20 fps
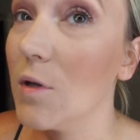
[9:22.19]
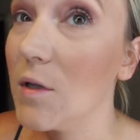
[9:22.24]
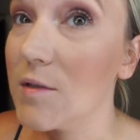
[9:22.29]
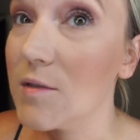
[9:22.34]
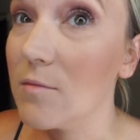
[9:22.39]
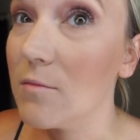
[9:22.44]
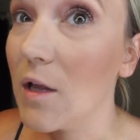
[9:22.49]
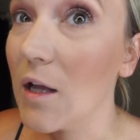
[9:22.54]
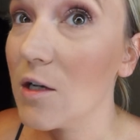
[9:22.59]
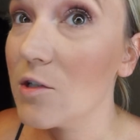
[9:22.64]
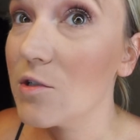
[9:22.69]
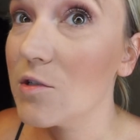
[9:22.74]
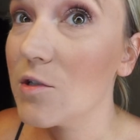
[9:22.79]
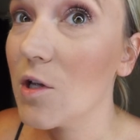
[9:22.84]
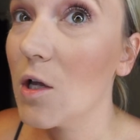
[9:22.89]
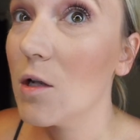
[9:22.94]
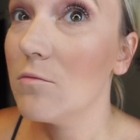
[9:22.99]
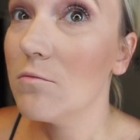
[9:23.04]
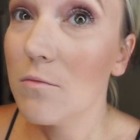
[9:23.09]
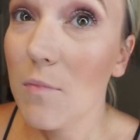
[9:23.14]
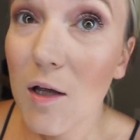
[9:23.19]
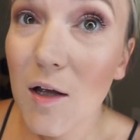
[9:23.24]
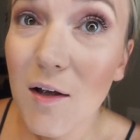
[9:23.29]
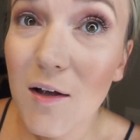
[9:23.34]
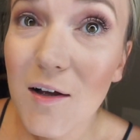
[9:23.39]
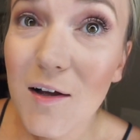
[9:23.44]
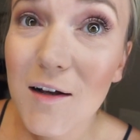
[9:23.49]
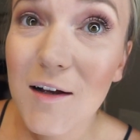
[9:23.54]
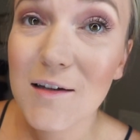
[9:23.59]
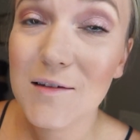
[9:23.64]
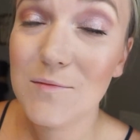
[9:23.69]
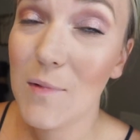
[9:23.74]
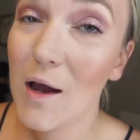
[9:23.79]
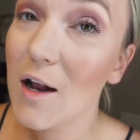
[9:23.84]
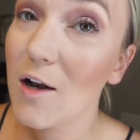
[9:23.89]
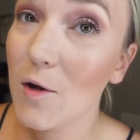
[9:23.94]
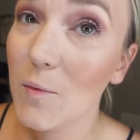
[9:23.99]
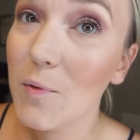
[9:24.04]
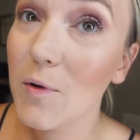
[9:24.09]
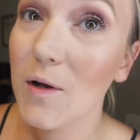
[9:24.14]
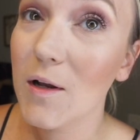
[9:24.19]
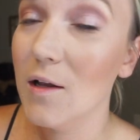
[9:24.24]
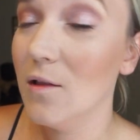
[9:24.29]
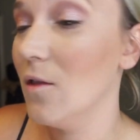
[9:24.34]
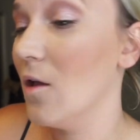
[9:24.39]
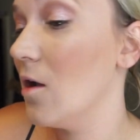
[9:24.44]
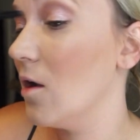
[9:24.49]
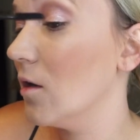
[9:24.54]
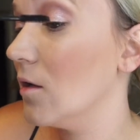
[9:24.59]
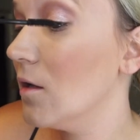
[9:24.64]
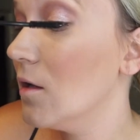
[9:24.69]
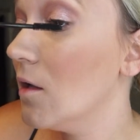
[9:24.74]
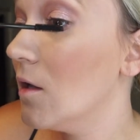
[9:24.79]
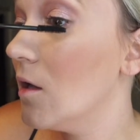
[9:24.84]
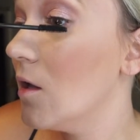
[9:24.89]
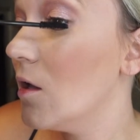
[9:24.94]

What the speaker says: Put some lashes on, because mine are pretty long.